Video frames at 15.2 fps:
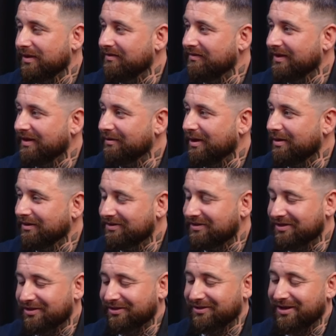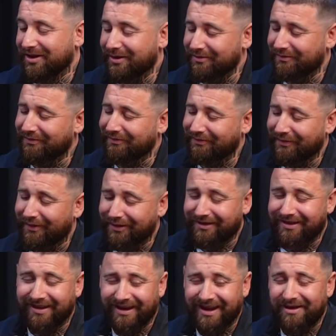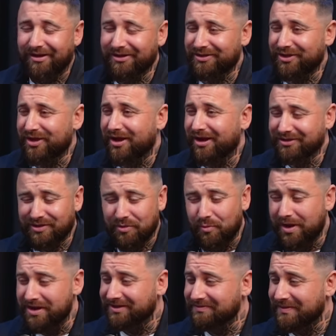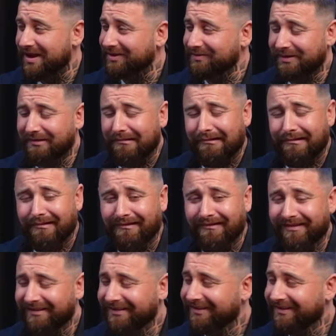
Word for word: believe it. I used to just like, fucking hell. I used to, I used to wince, mate. I used to be like, oh.